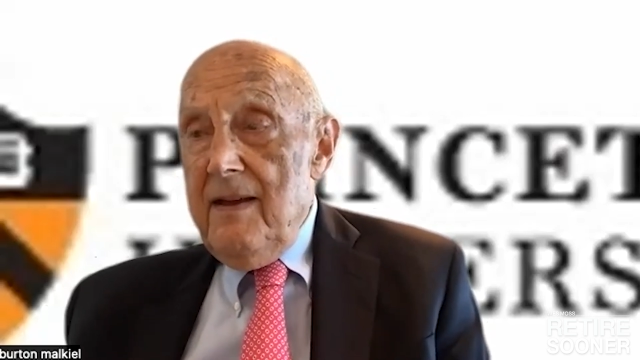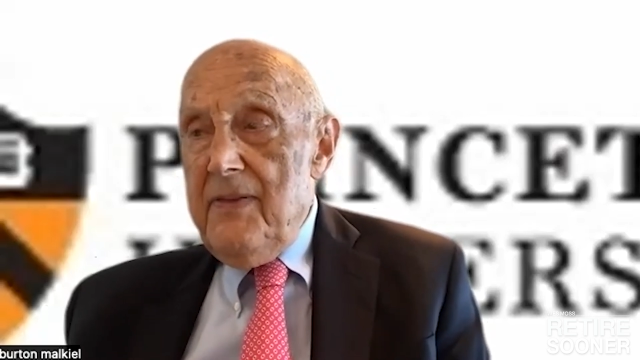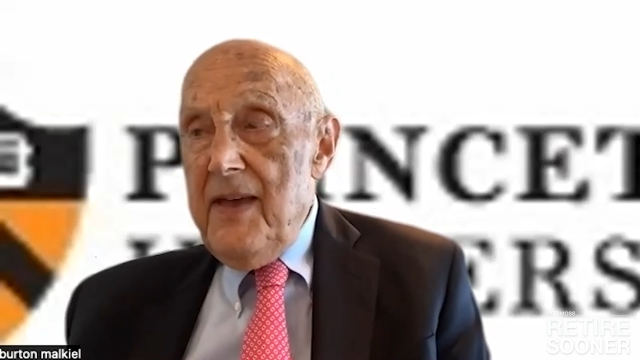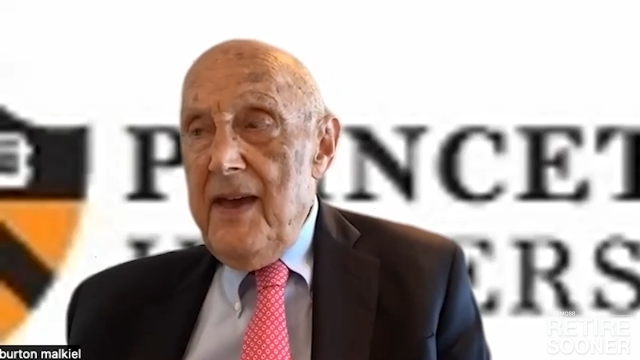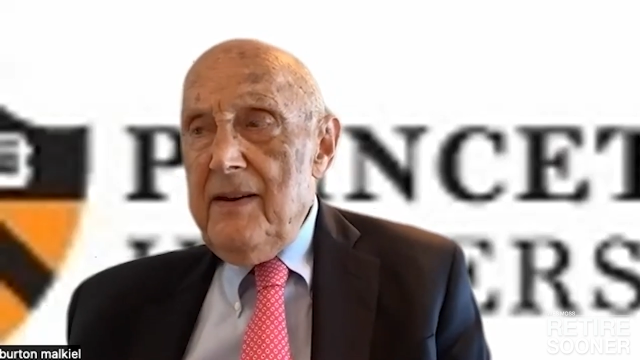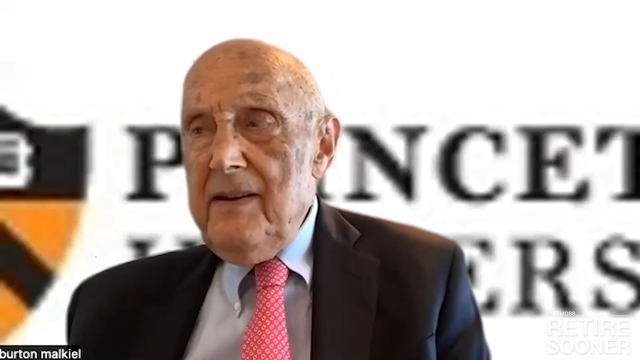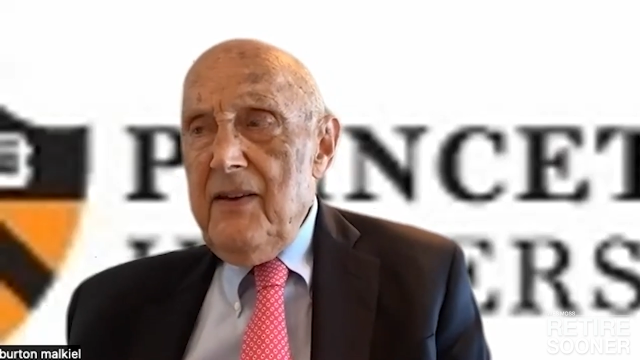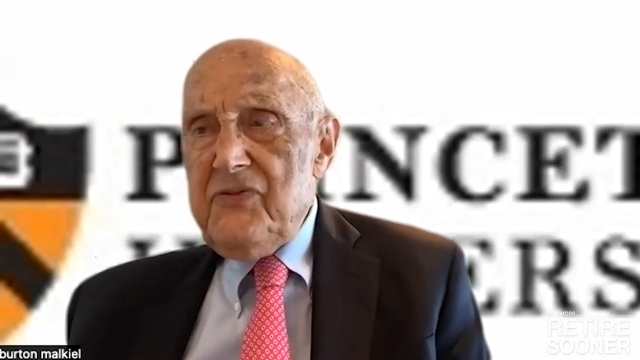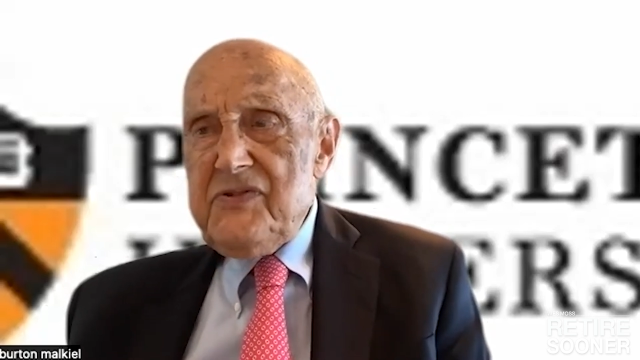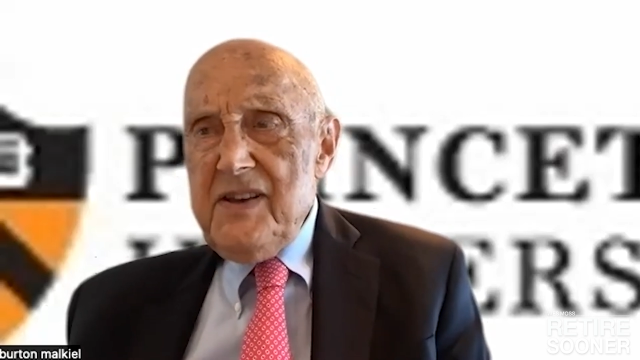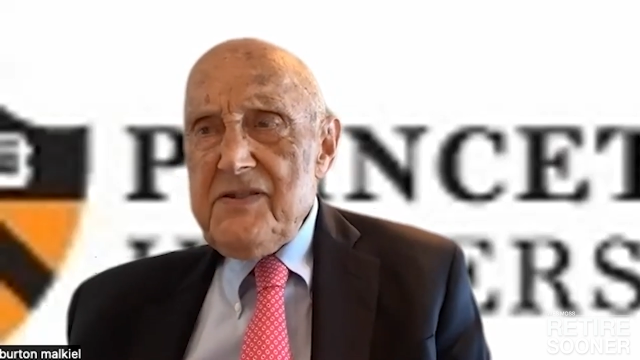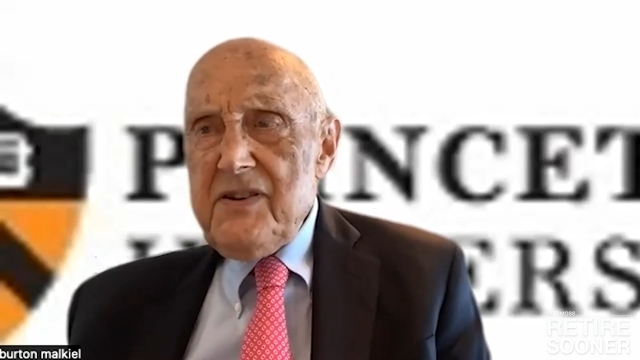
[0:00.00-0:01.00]
then
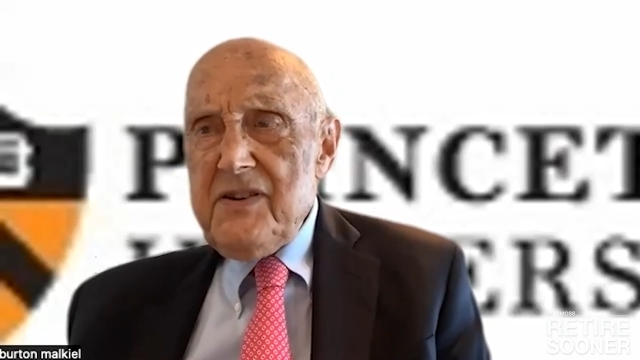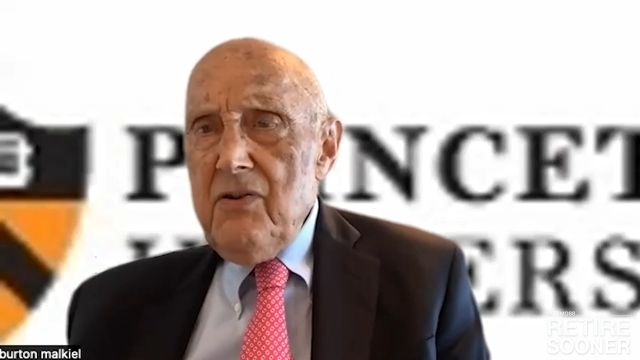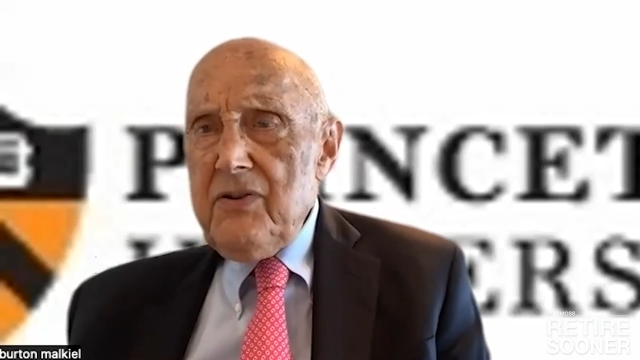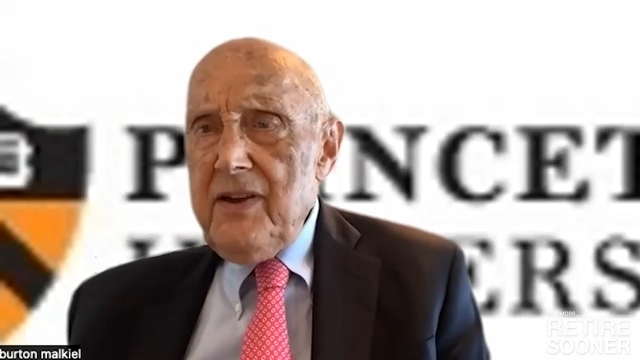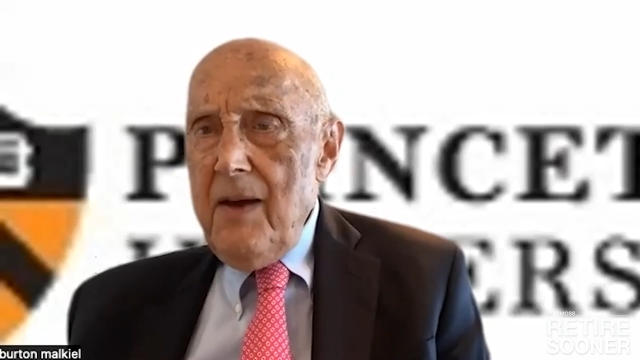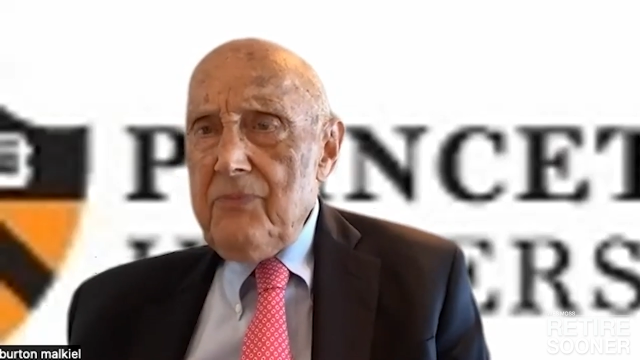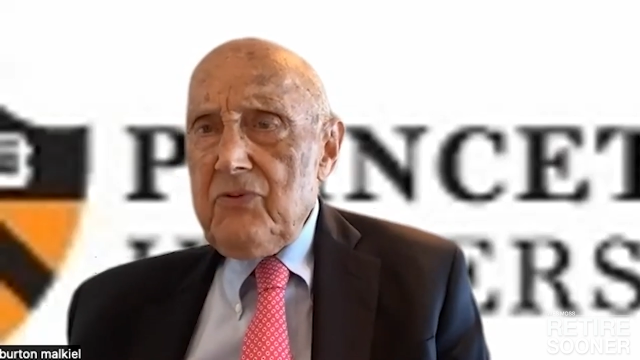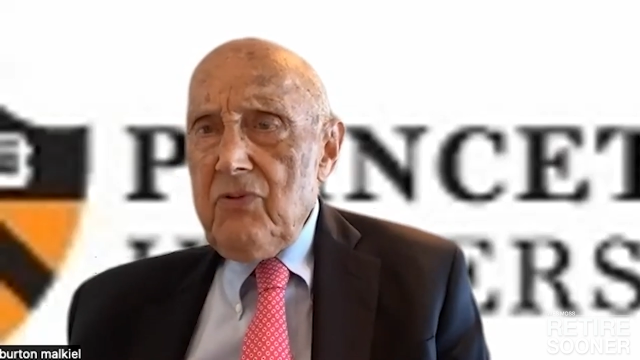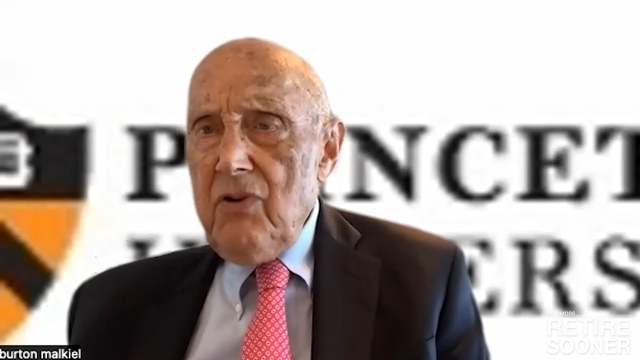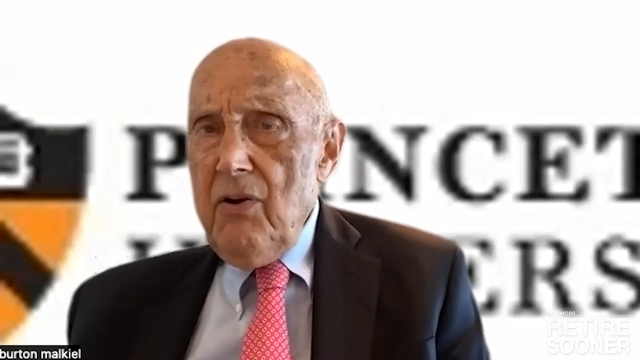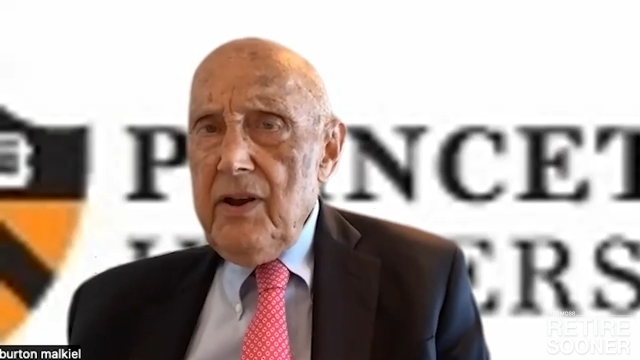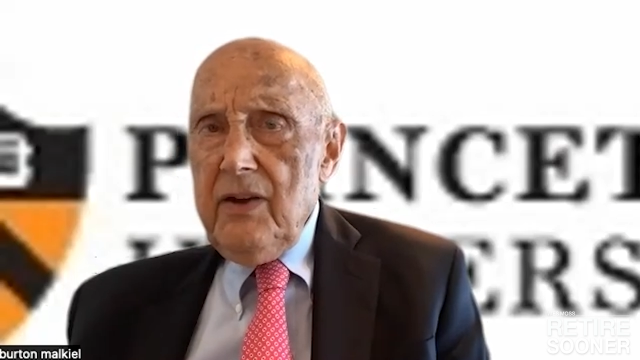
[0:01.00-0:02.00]
if Cisco kept
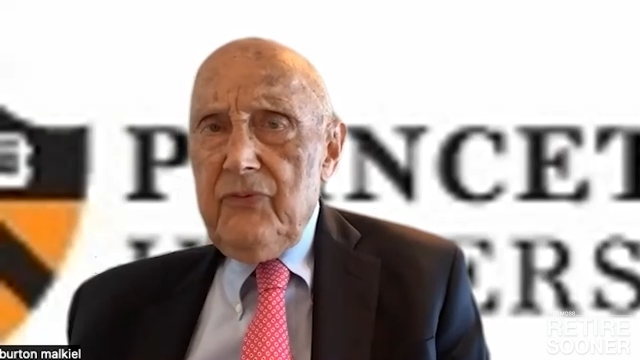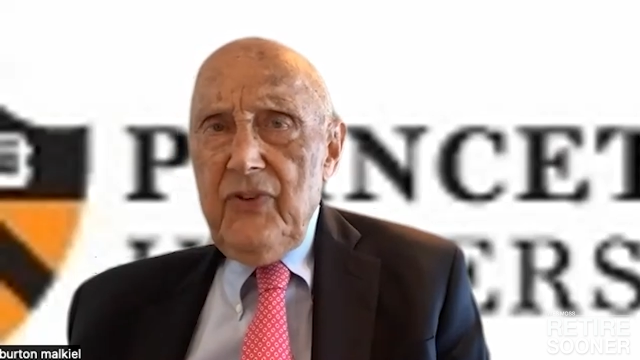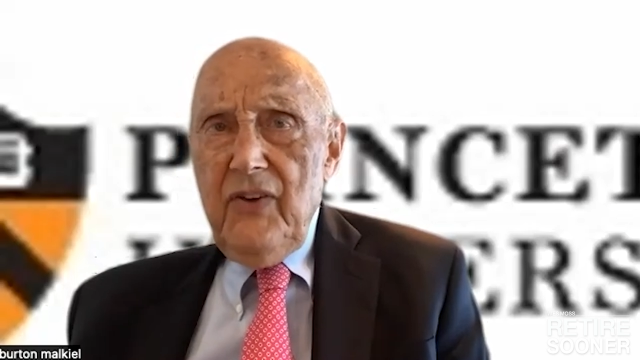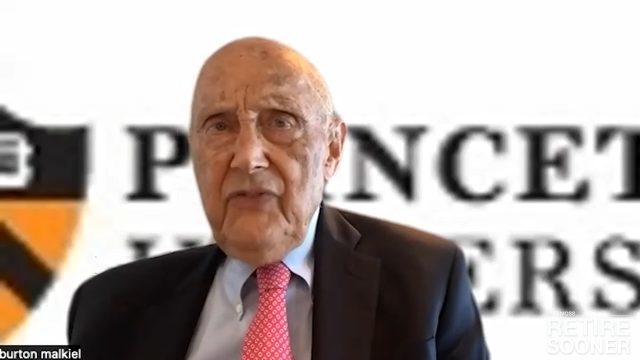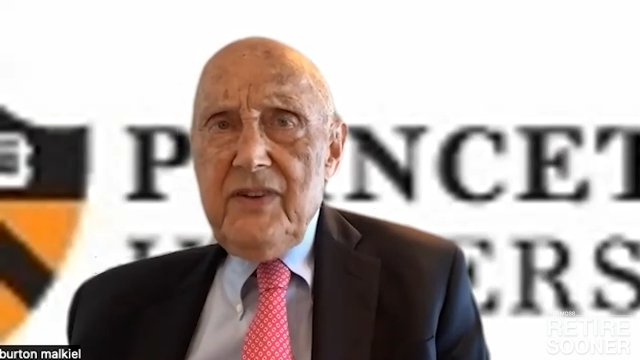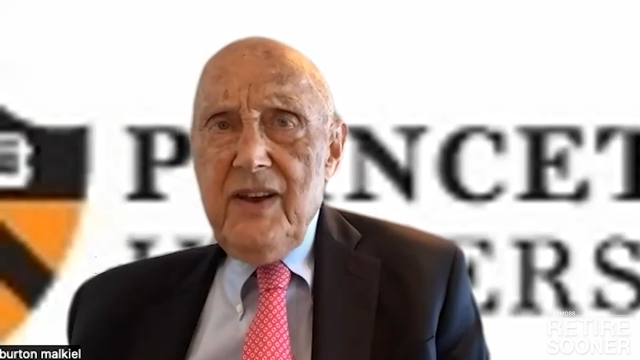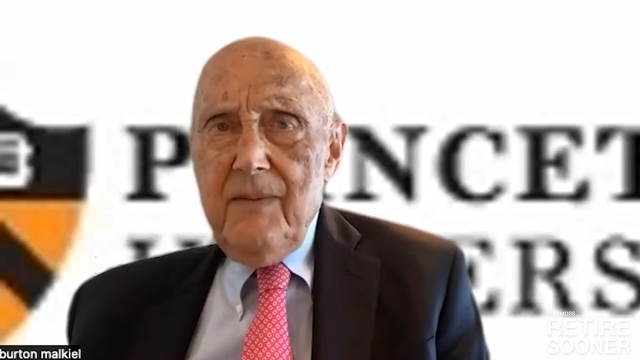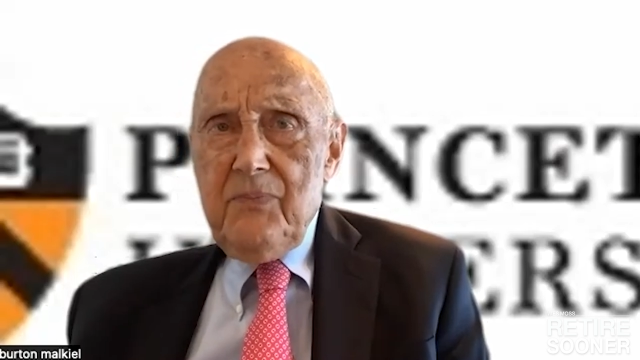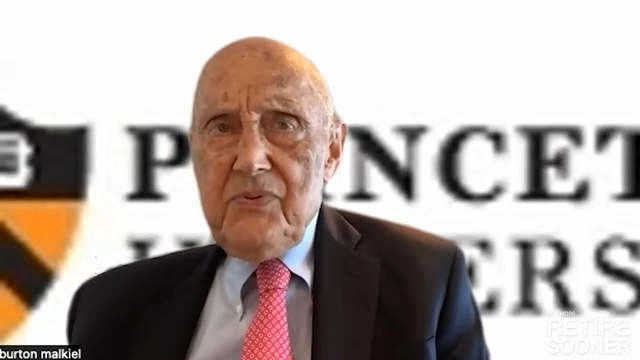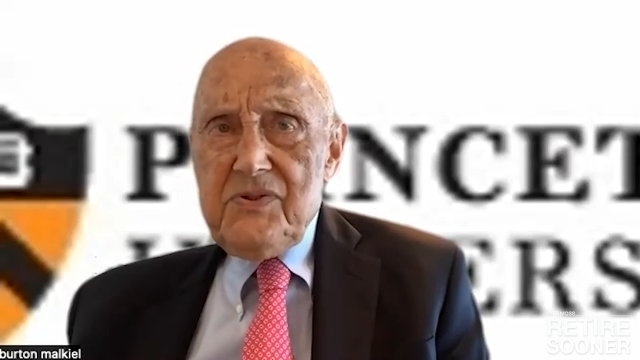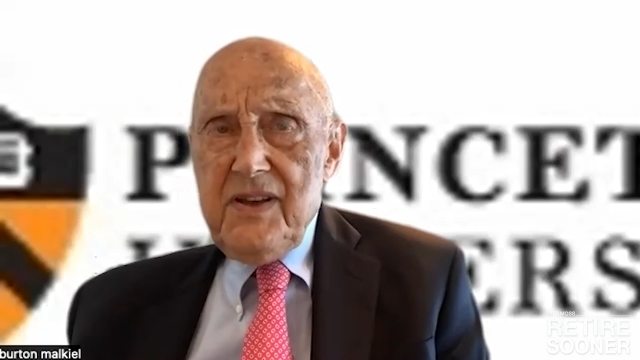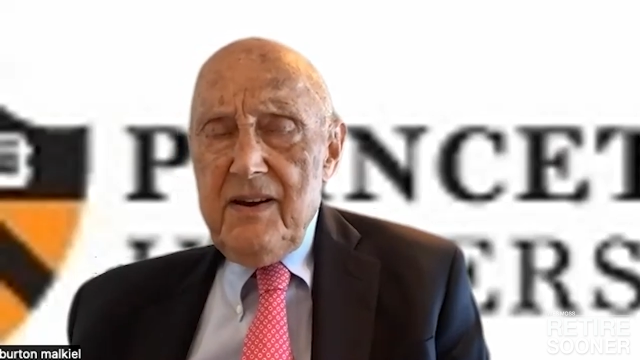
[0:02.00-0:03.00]
growing at fifteen
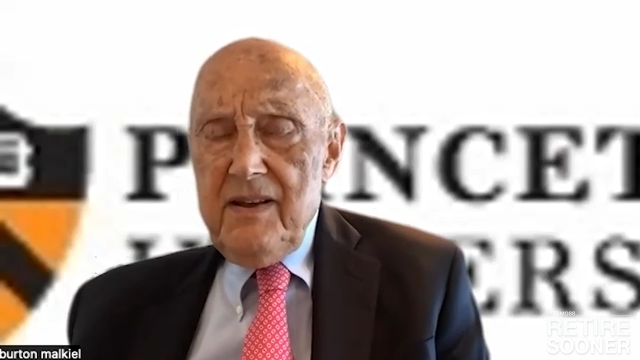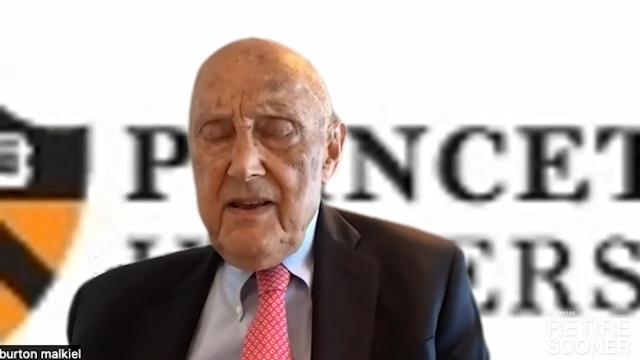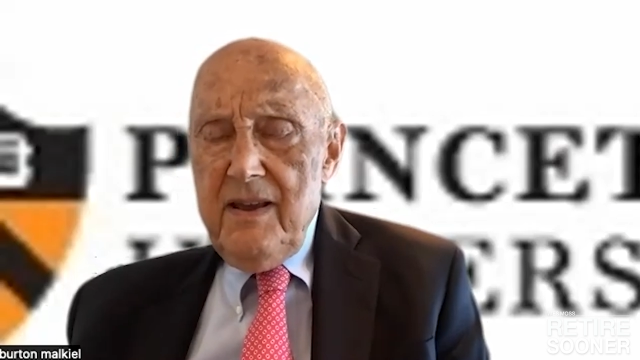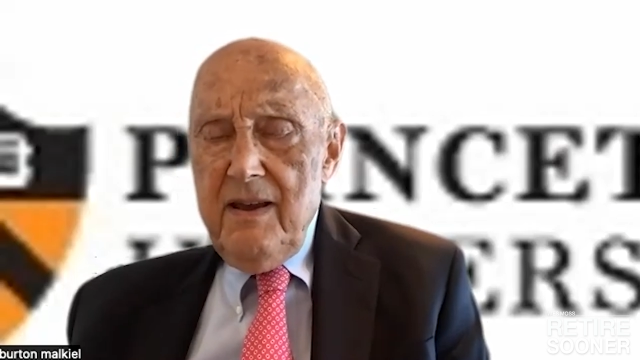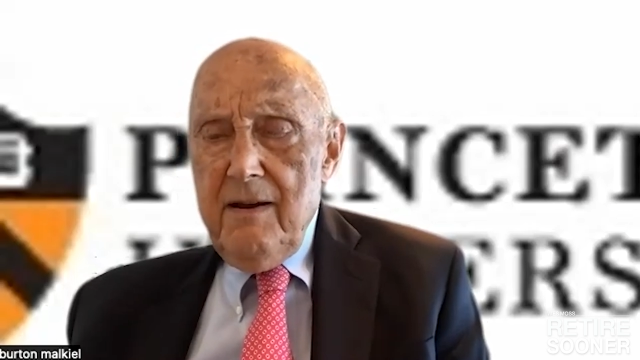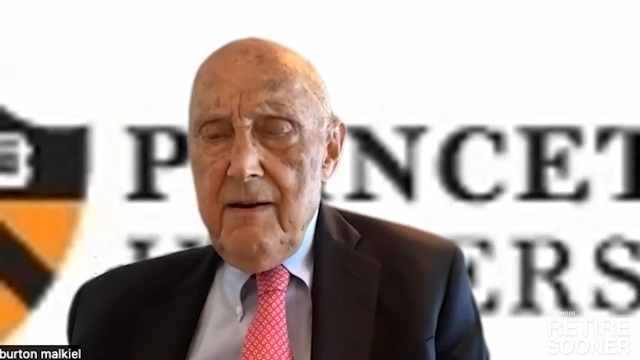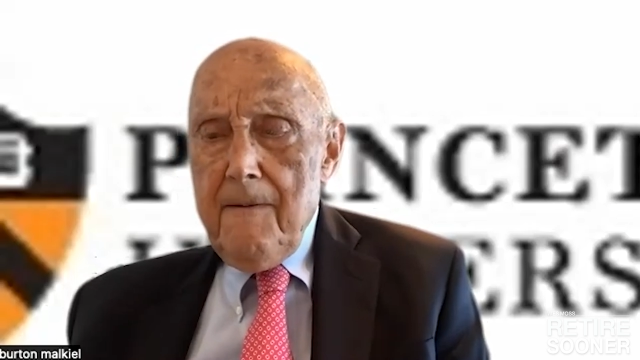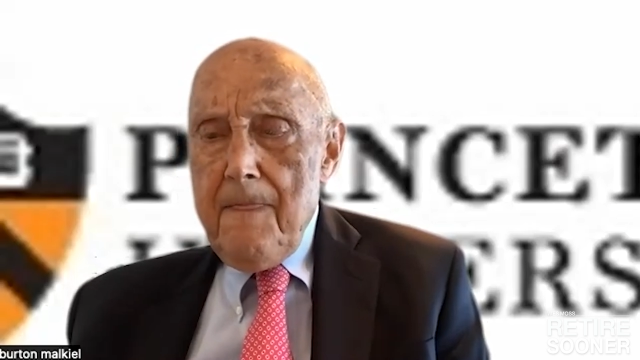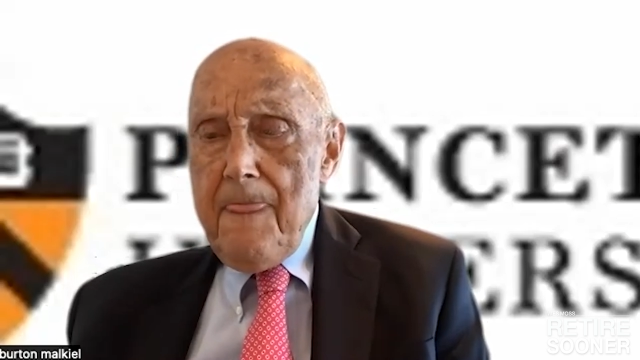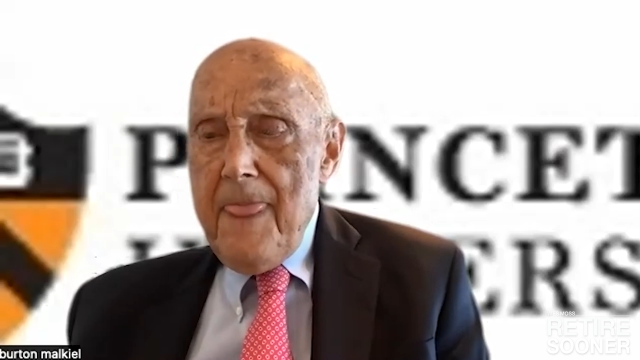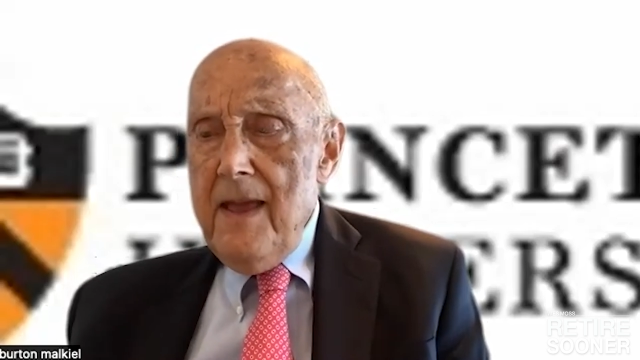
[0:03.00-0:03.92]
percent a year,